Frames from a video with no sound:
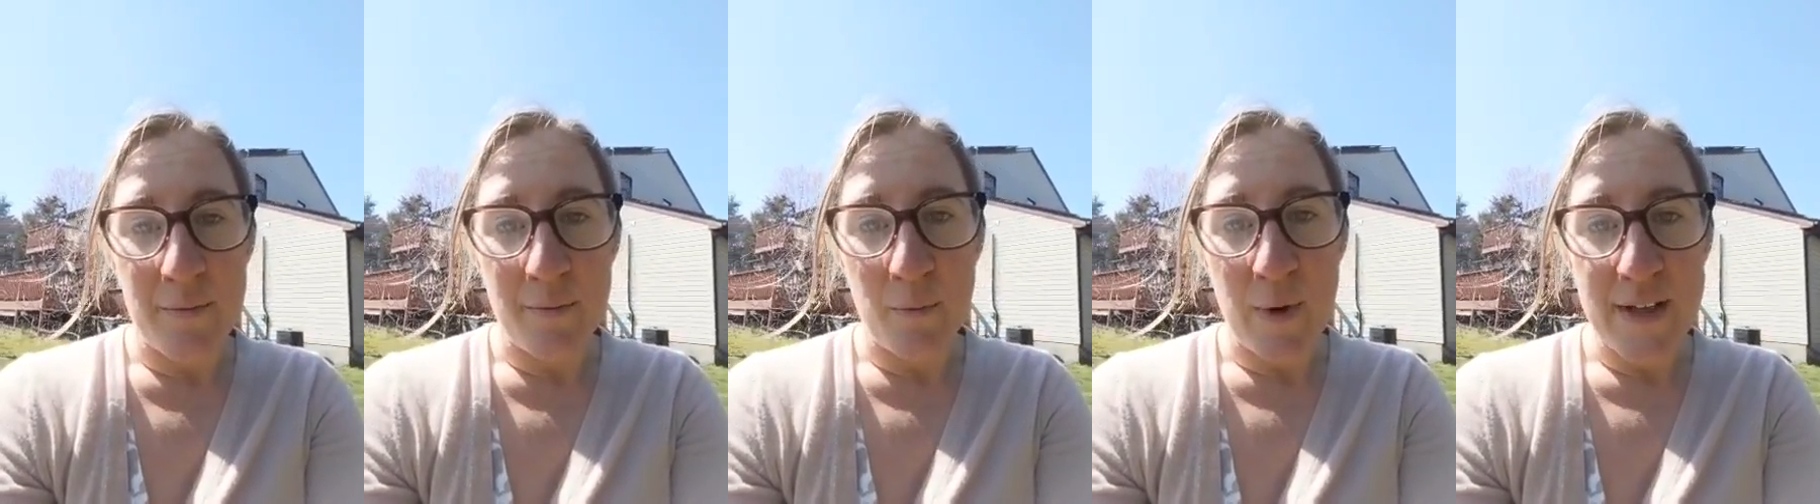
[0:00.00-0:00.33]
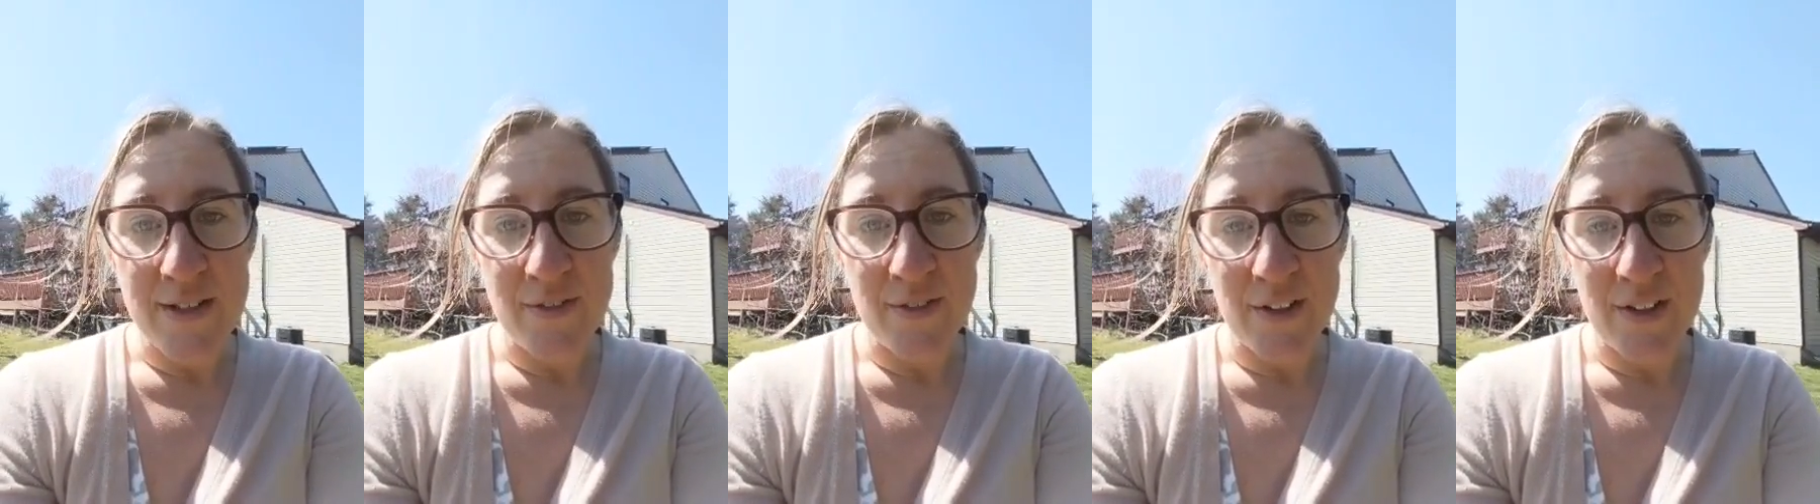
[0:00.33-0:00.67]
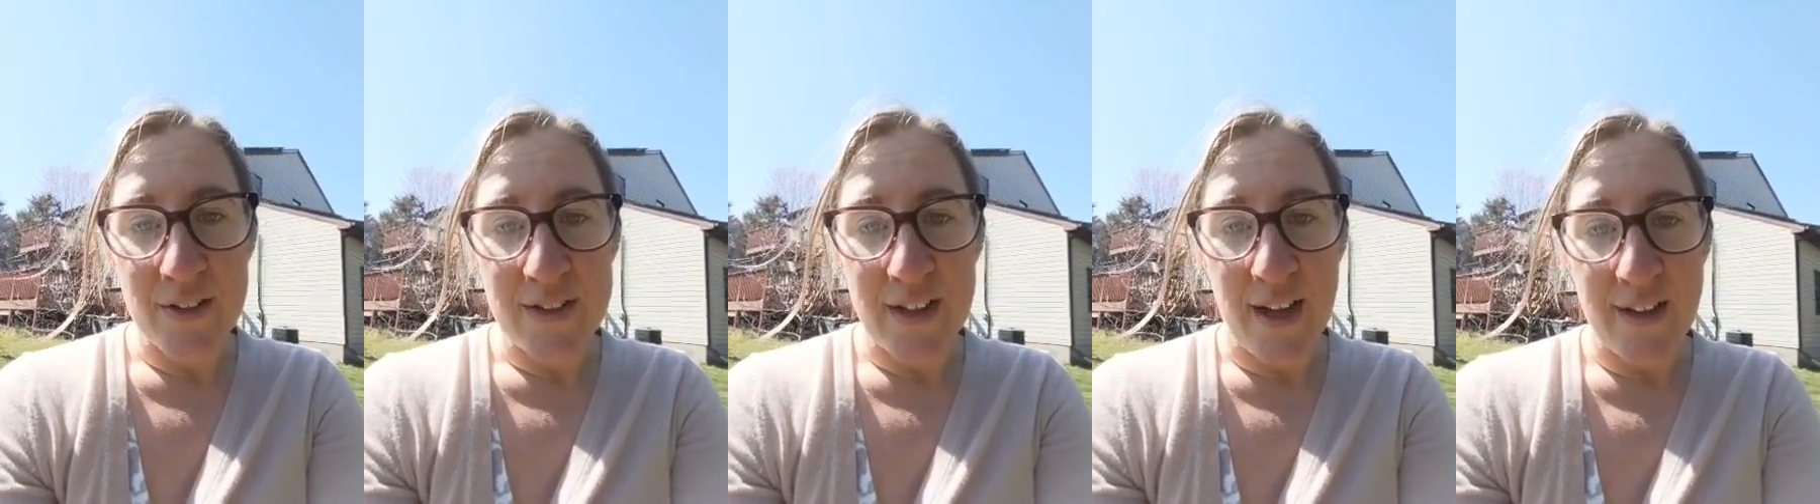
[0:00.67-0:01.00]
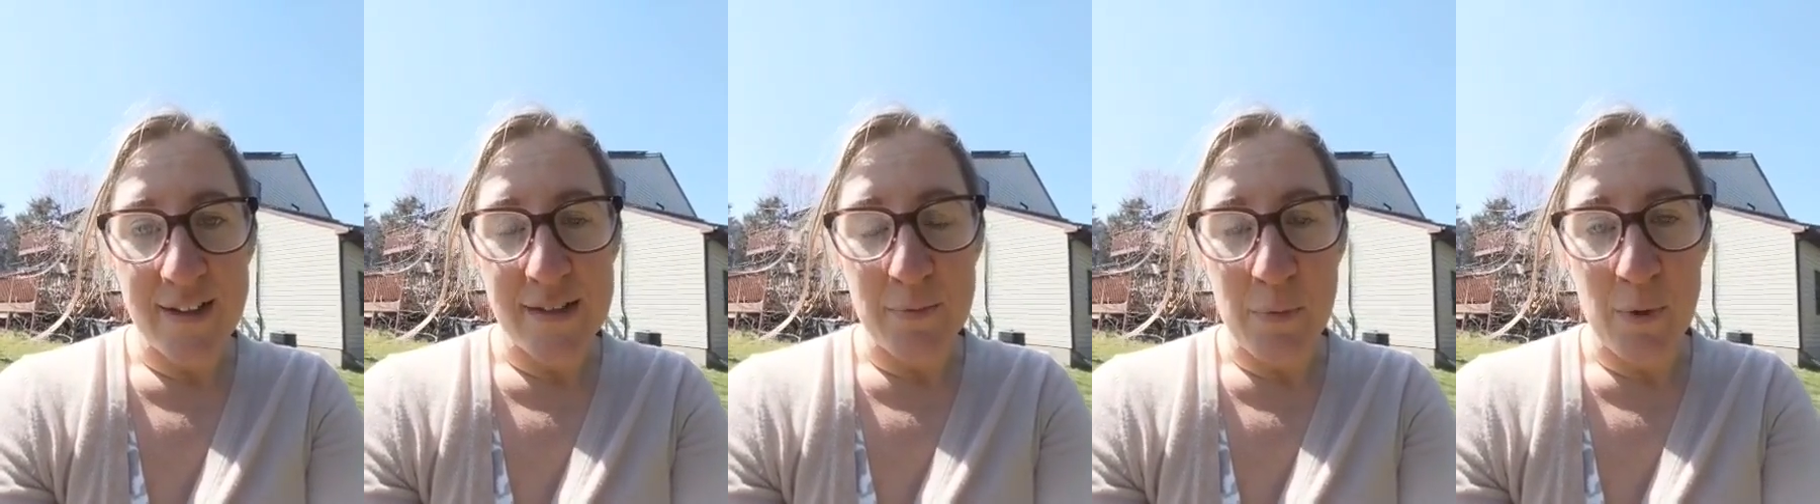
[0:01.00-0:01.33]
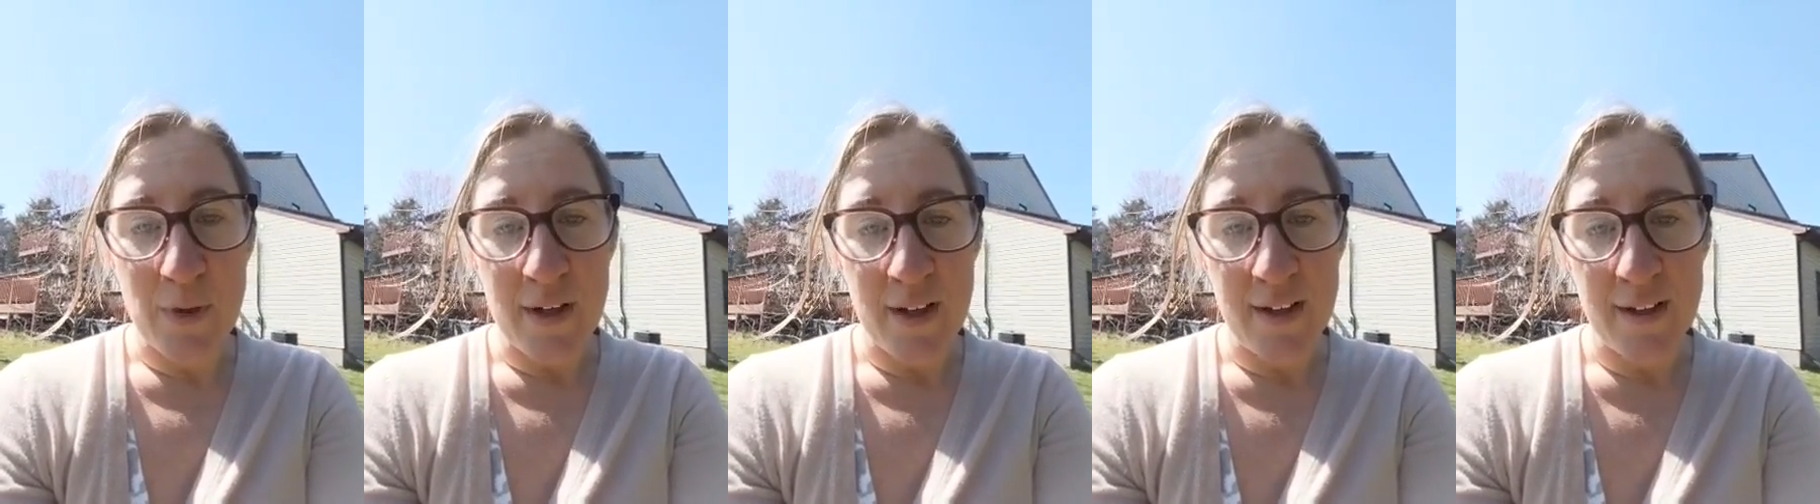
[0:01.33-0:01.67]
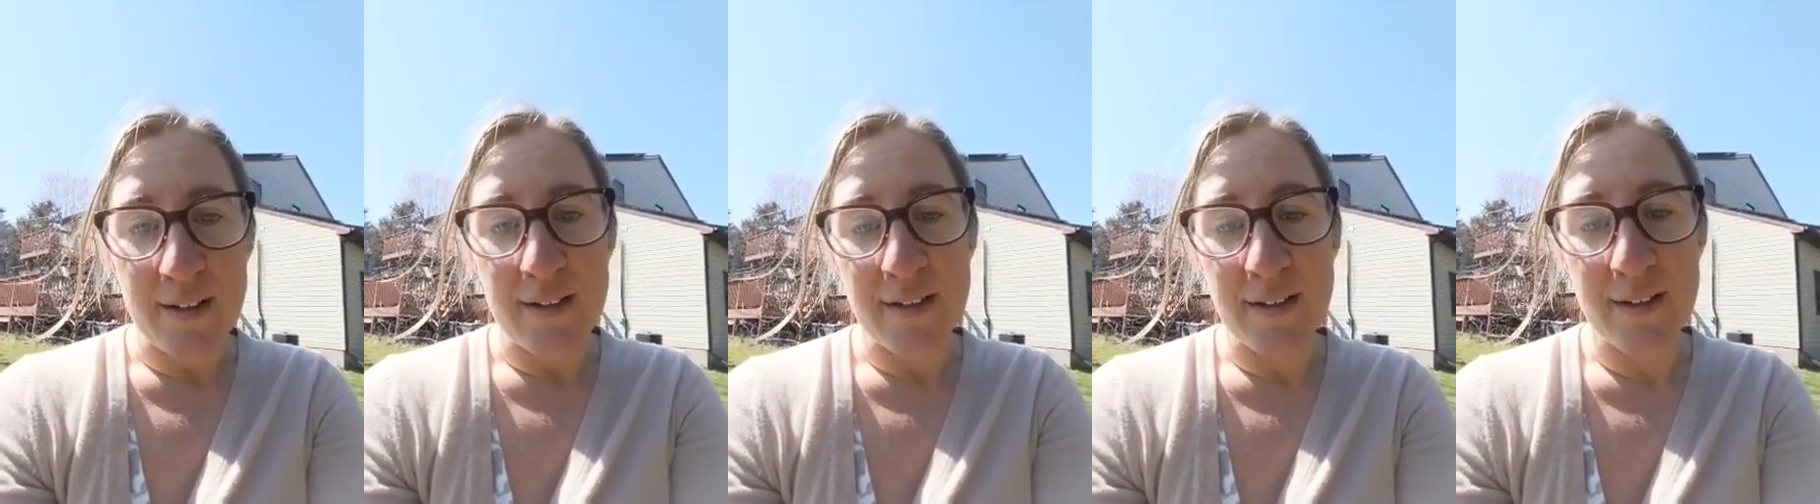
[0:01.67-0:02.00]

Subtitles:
ways for you to get supported